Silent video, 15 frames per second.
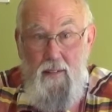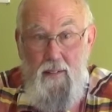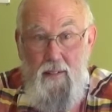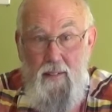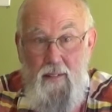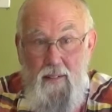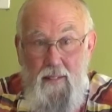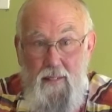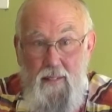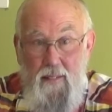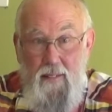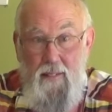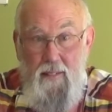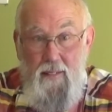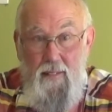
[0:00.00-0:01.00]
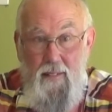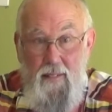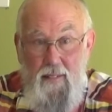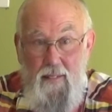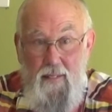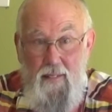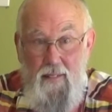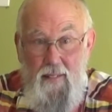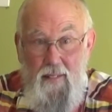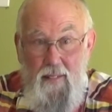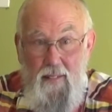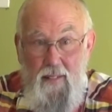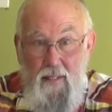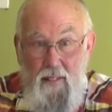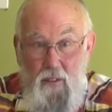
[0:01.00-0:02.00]
to handle
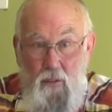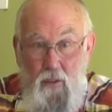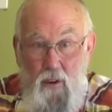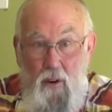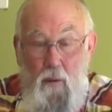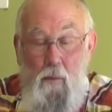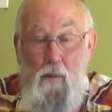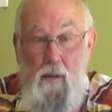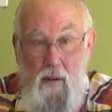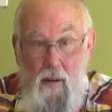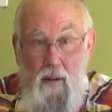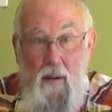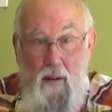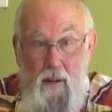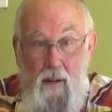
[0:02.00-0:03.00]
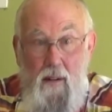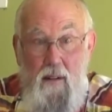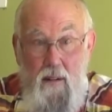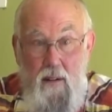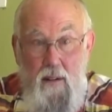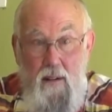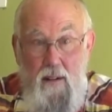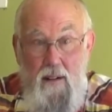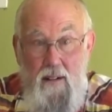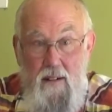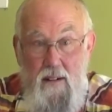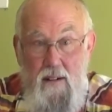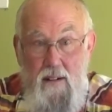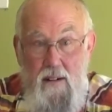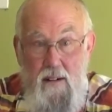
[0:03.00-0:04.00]
the burden of this just
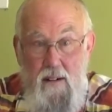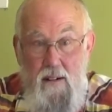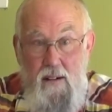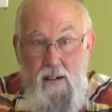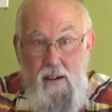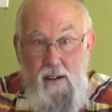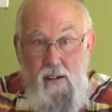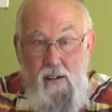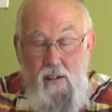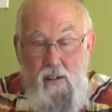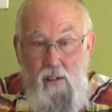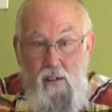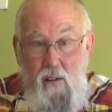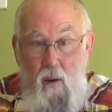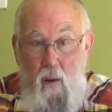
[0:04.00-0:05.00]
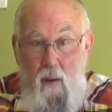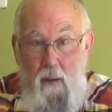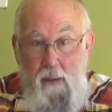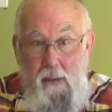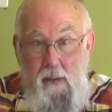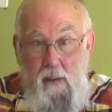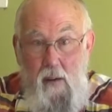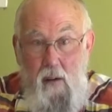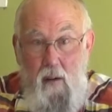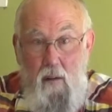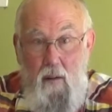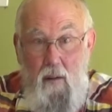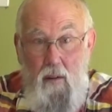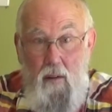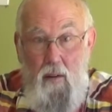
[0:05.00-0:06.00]
along with every other district.
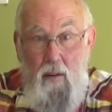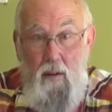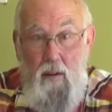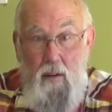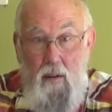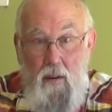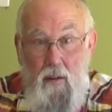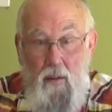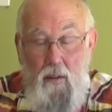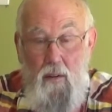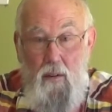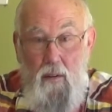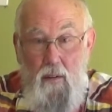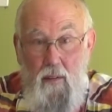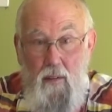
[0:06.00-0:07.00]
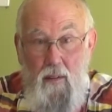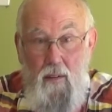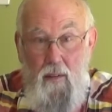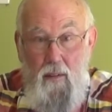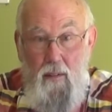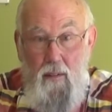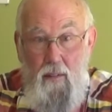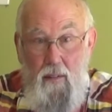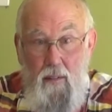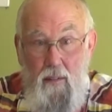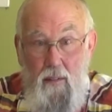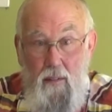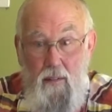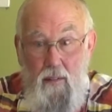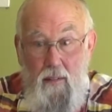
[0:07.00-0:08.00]
So,
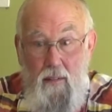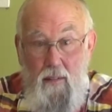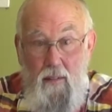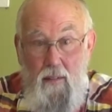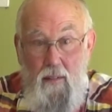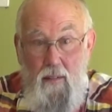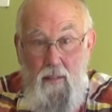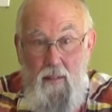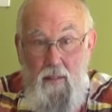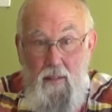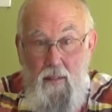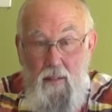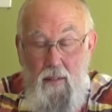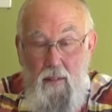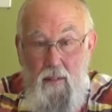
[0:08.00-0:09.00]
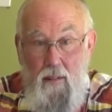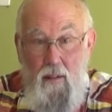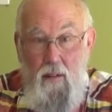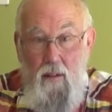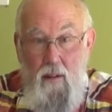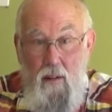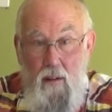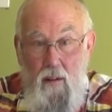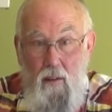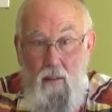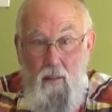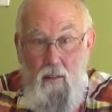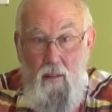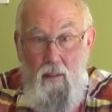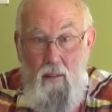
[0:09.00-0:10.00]
the PERS issue is going to continue
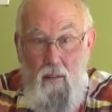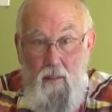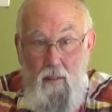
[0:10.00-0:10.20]
to